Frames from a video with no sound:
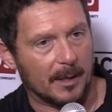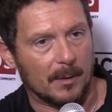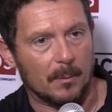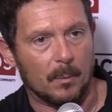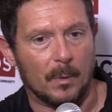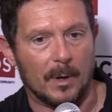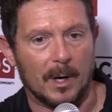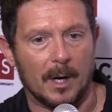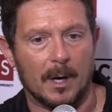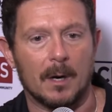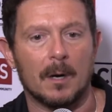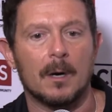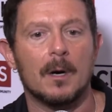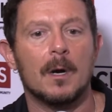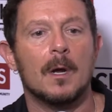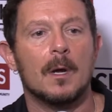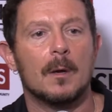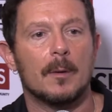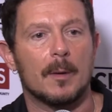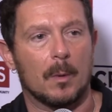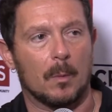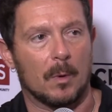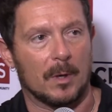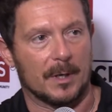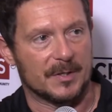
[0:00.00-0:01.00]
where
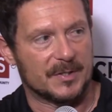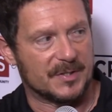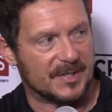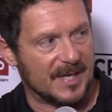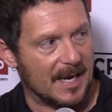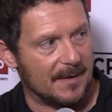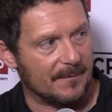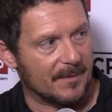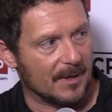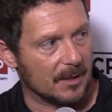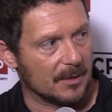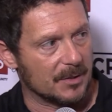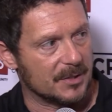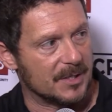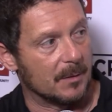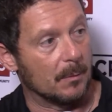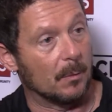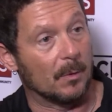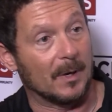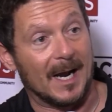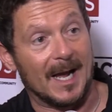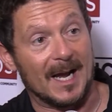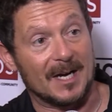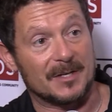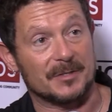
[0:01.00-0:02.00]
we want to save energy. We
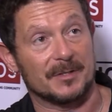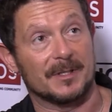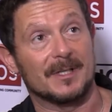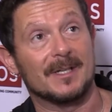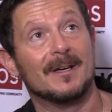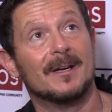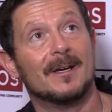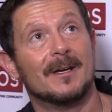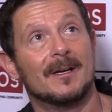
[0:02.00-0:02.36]
want to actually